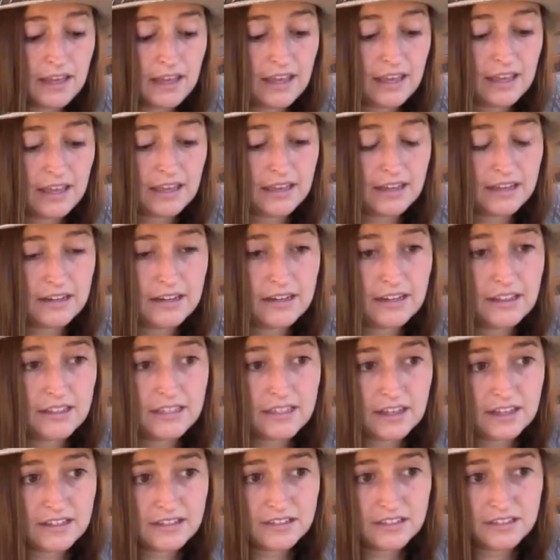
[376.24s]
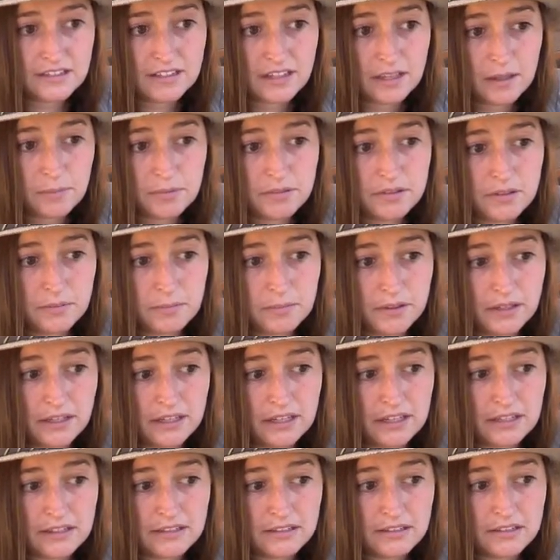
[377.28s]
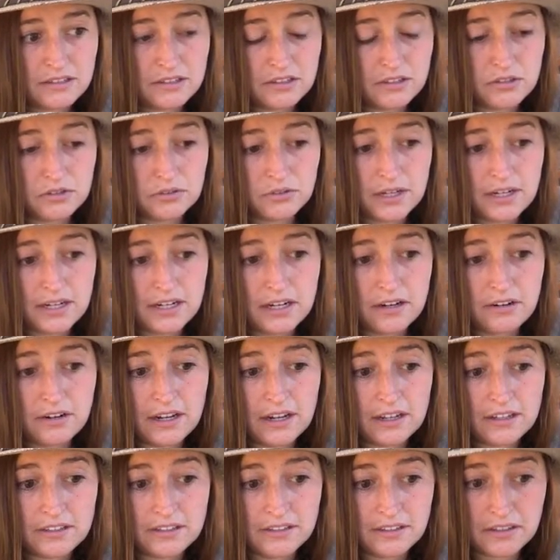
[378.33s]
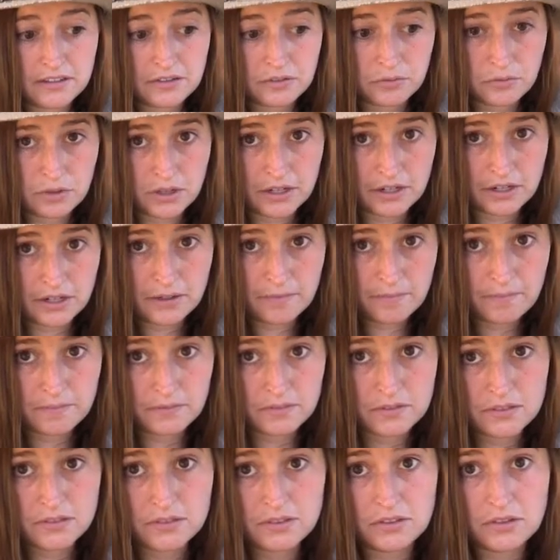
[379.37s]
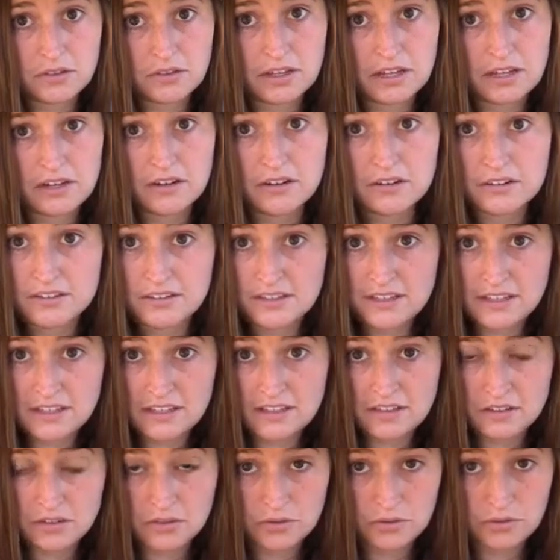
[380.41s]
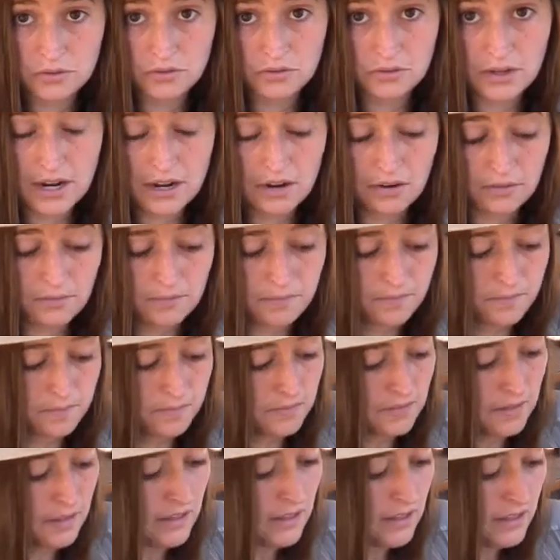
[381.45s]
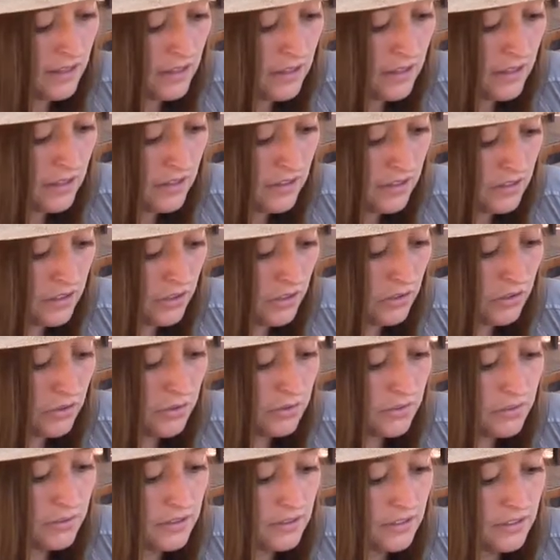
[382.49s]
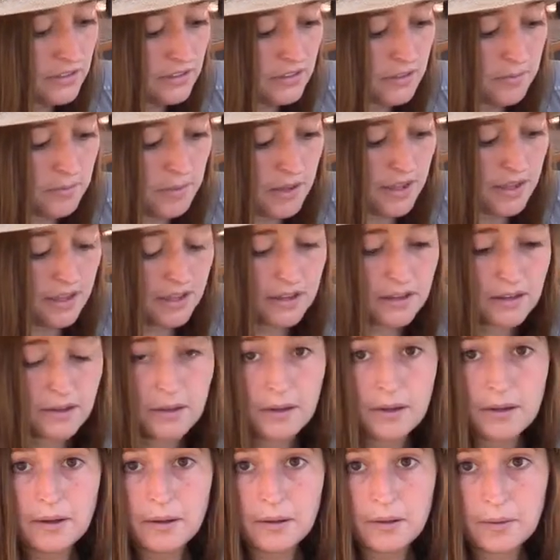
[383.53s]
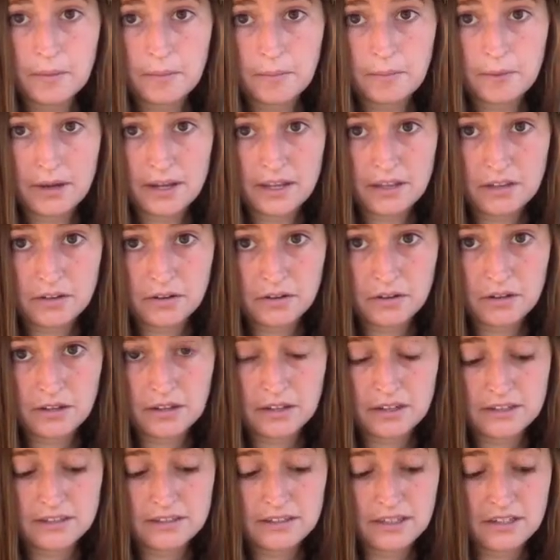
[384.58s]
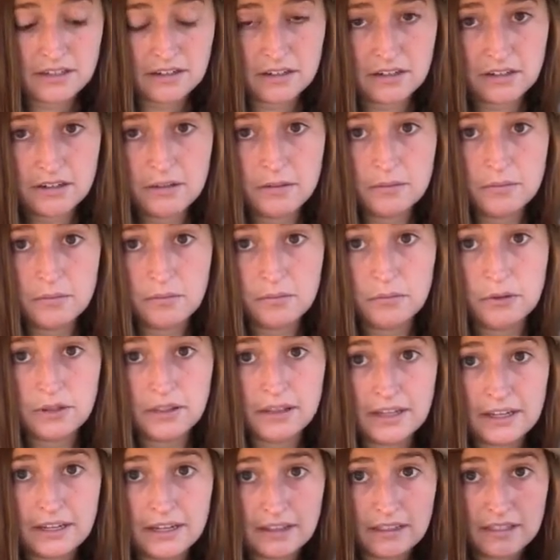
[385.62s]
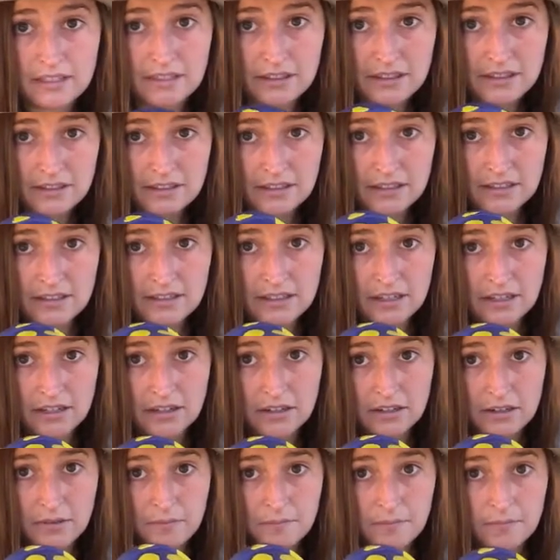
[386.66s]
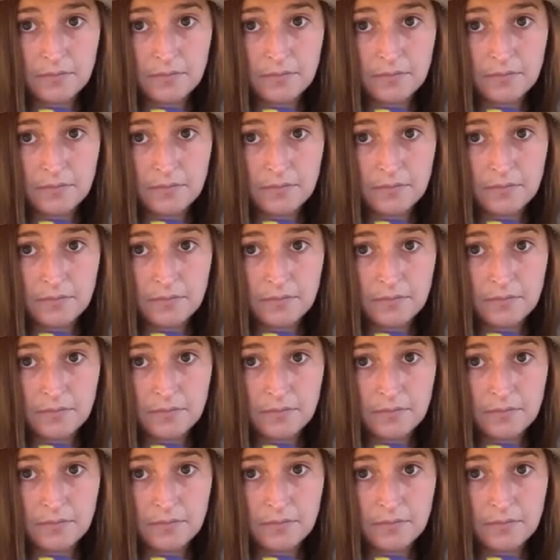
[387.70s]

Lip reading: and that just helps the plants drain out excess water so that your seeds don't drown. So to make my yogurt container more like this container,